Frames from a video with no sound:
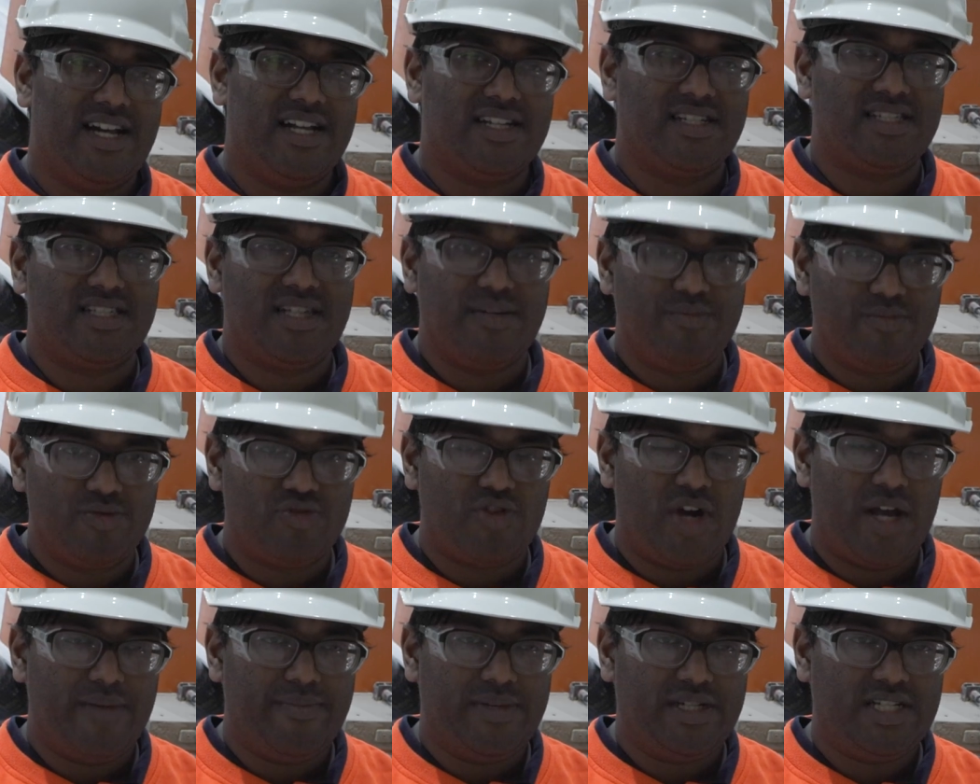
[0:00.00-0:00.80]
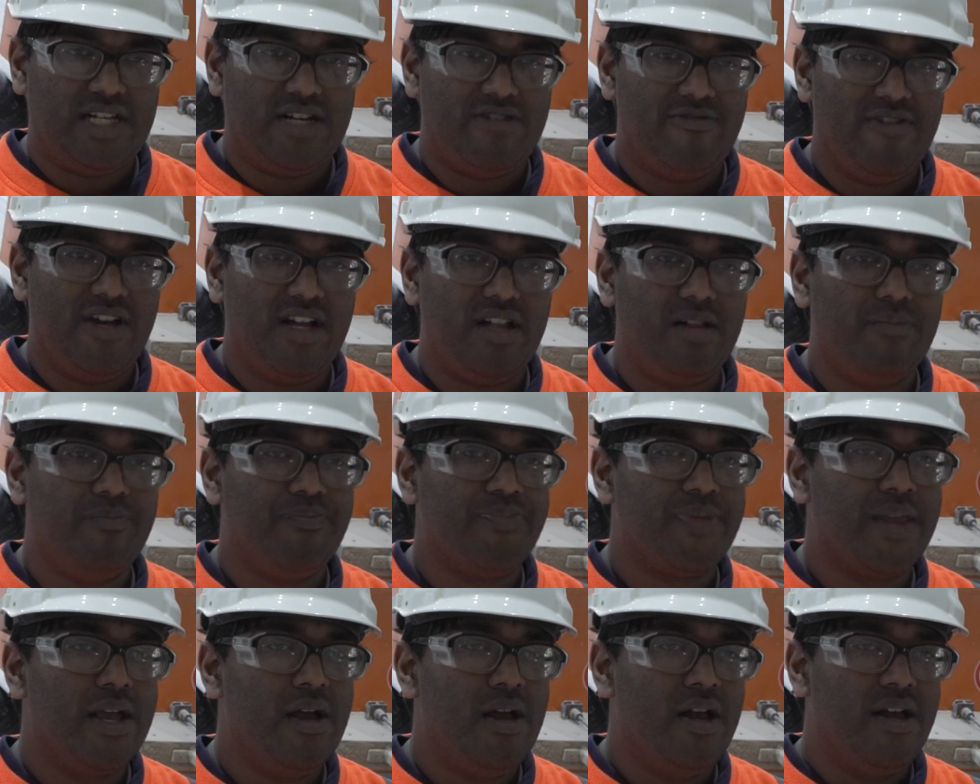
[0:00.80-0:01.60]
and some dry material.
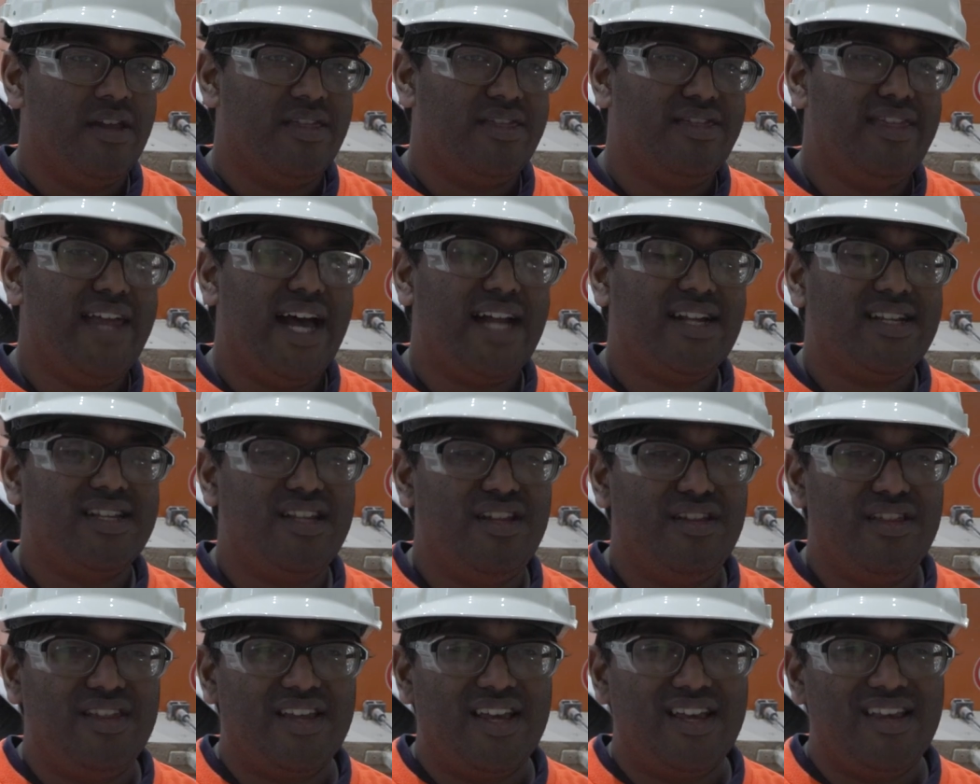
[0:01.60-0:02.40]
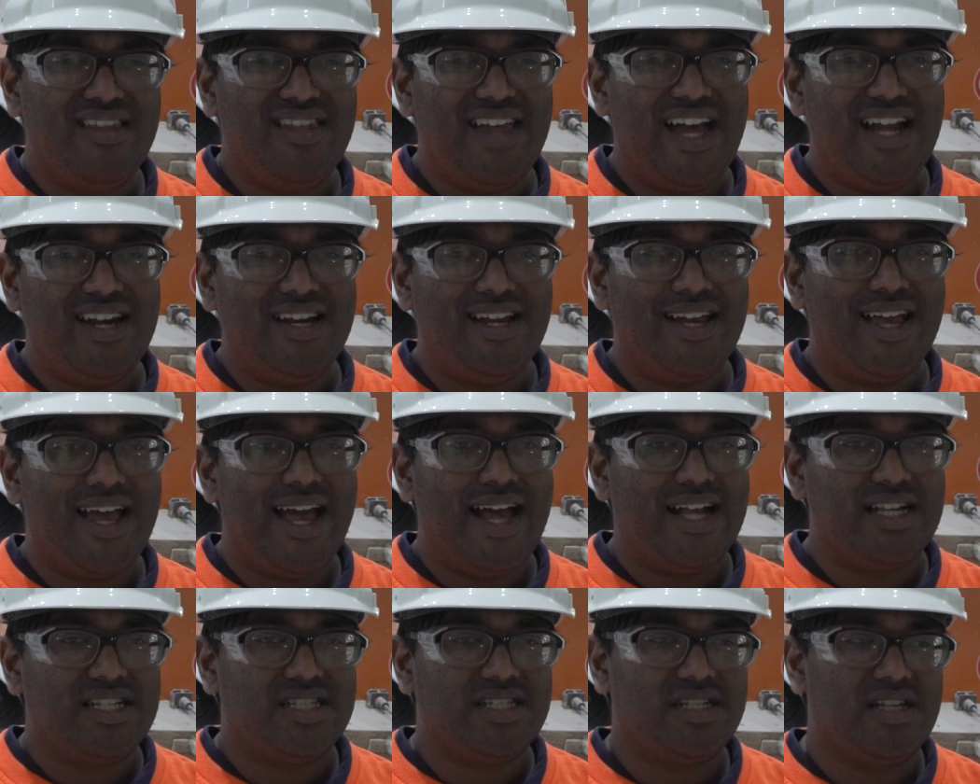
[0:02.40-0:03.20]
That then
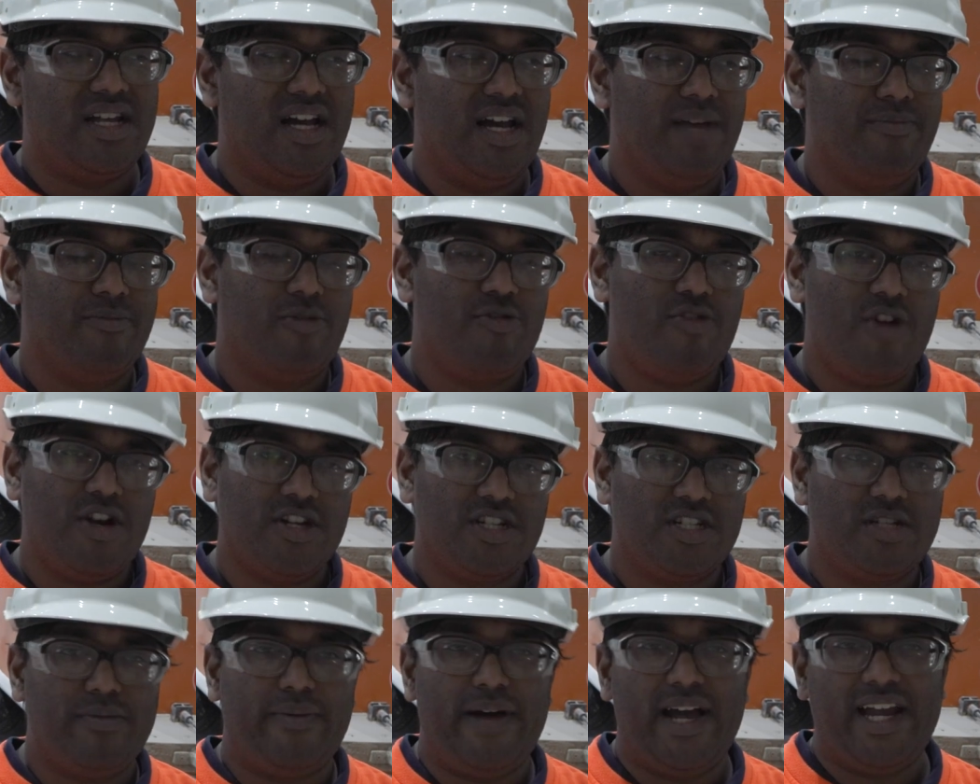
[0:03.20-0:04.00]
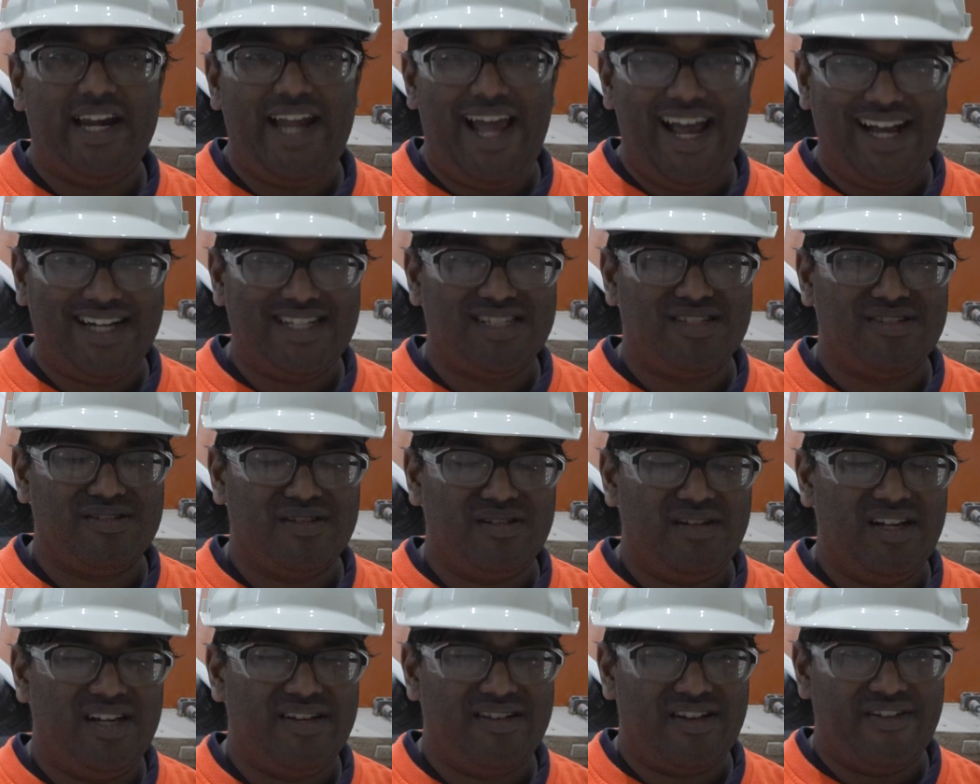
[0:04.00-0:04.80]
gets crushed by an
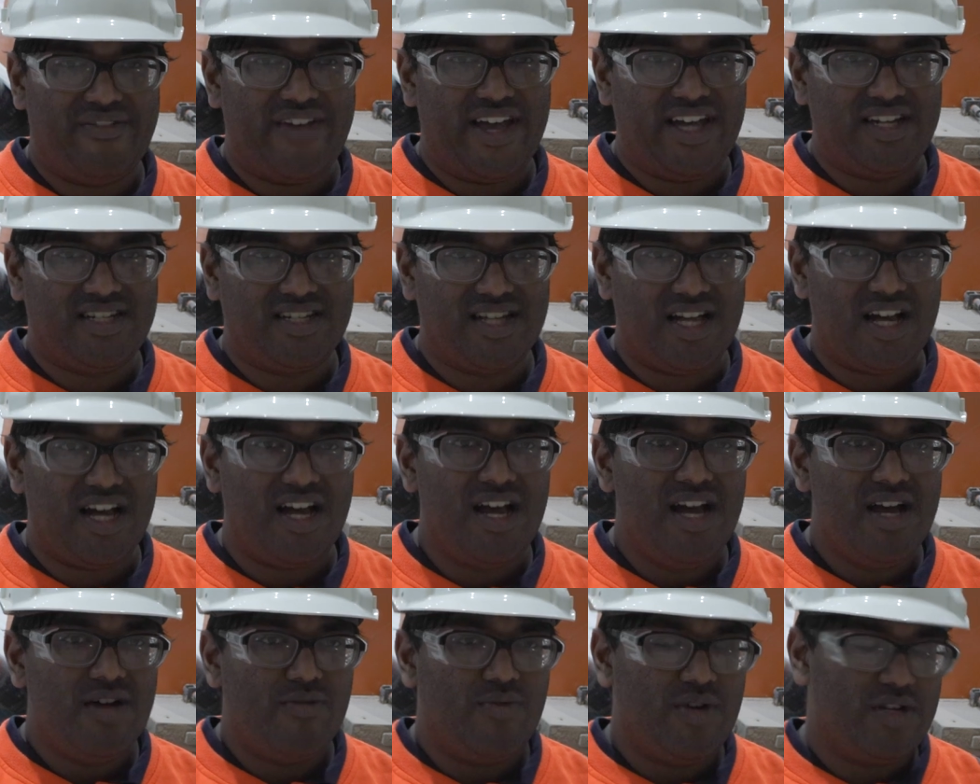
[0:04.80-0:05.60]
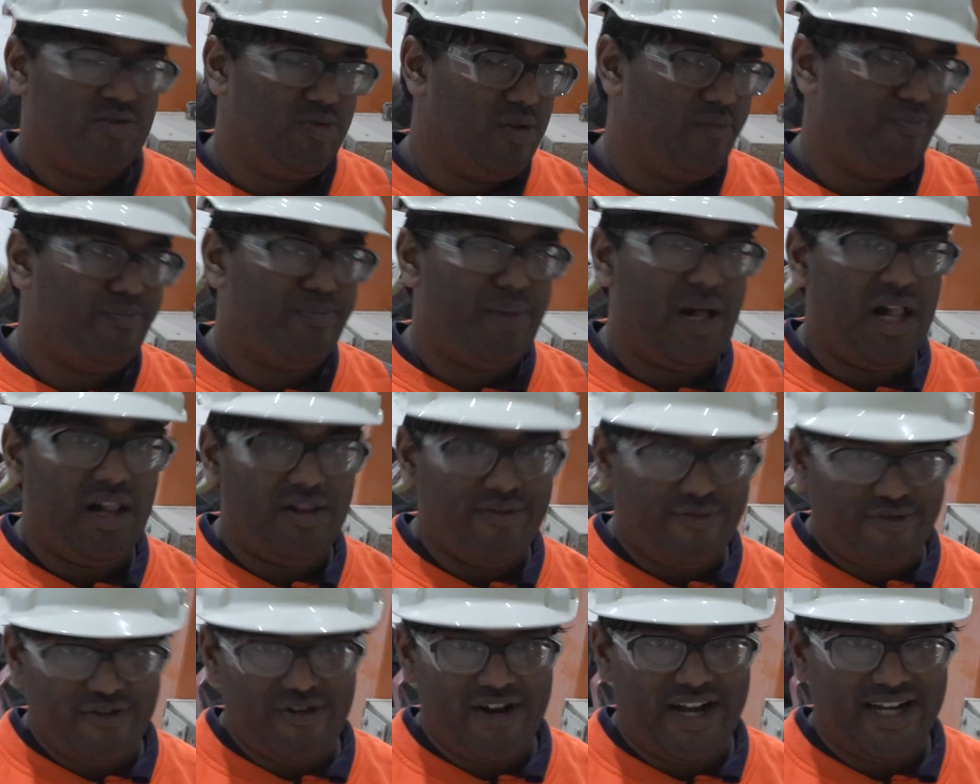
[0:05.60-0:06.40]
excavator, which will
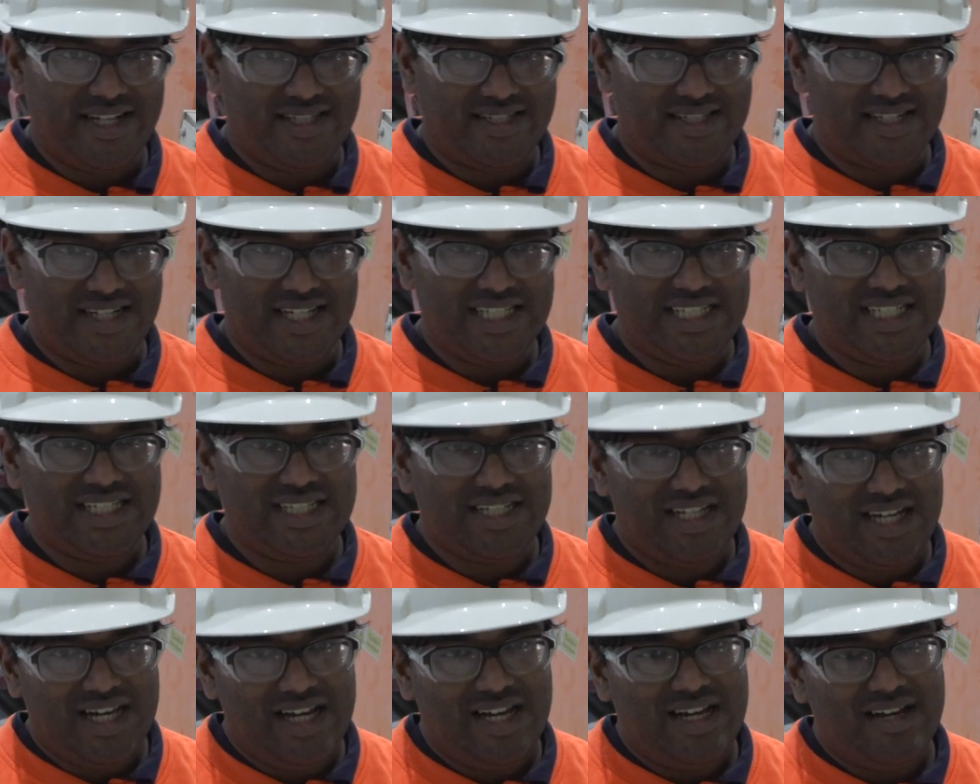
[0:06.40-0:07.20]
pulverize it.